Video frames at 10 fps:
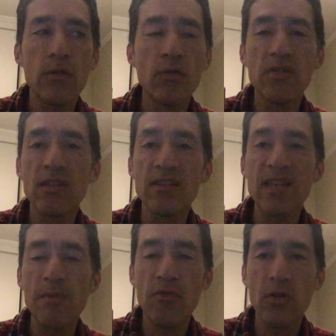using the
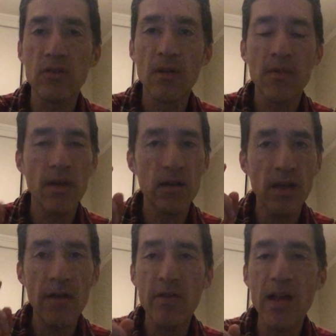same font in
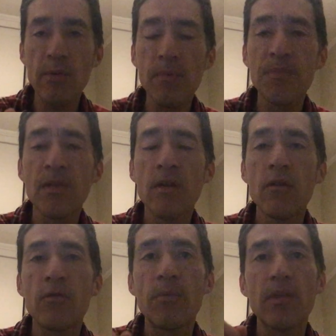every album,
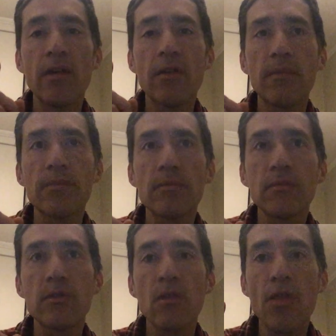from the
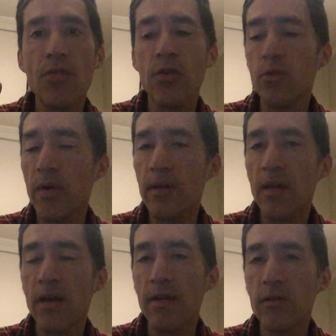third one,
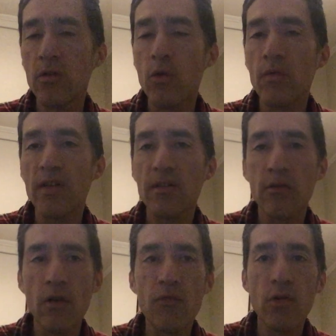
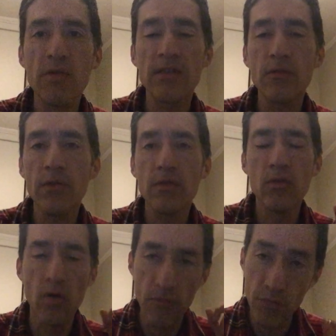No Fuel
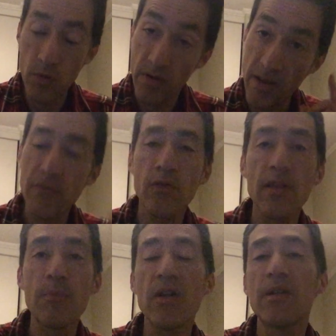Left for
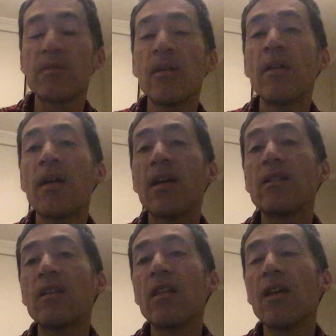the Pilgrims,
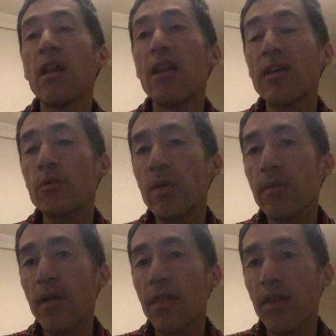until the last
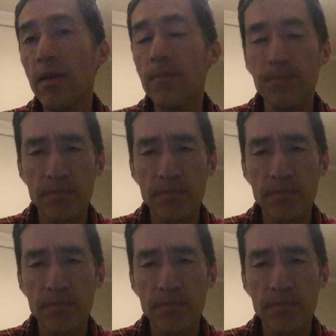one, I think.